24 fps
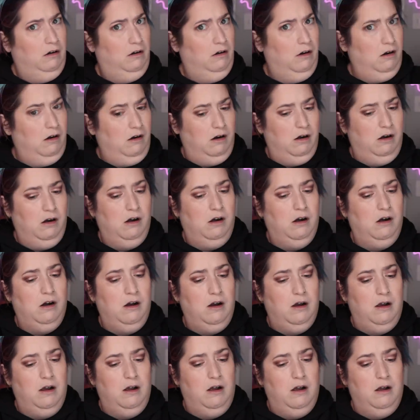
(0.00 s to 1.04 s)
Huh,
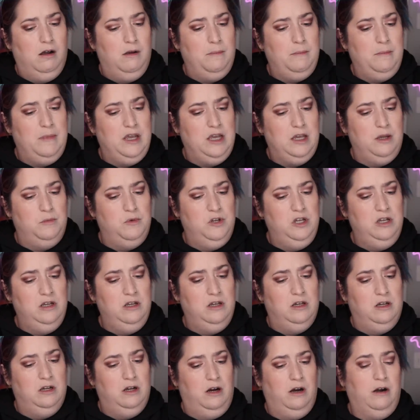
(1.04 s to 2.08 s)
maybe.
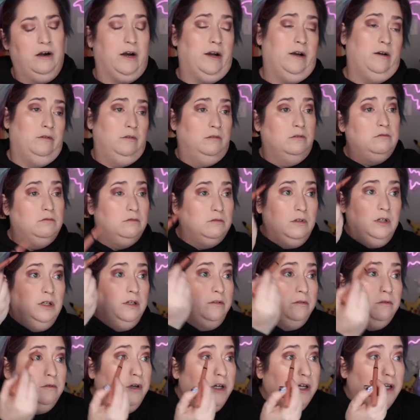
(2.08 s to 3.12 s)
All right,
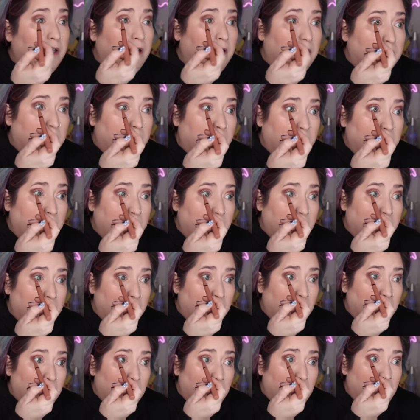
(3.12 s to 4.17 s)
why not, right?
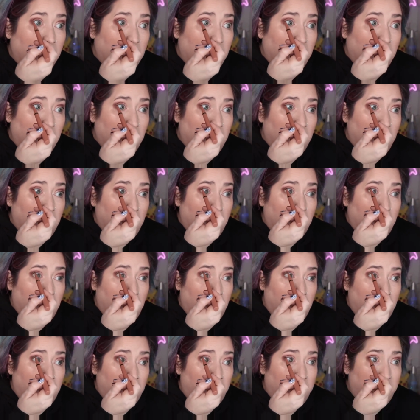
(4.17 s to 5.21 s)

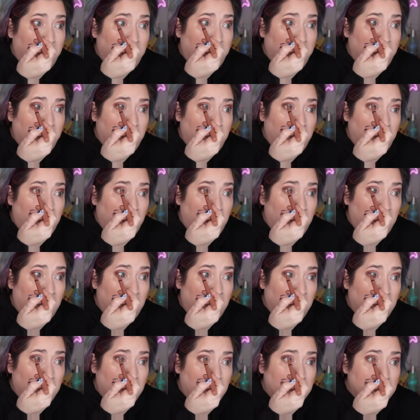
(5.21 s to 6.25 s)
We're here,
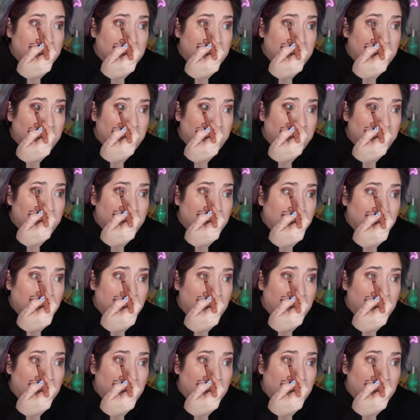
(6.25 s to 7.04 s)
let's do it.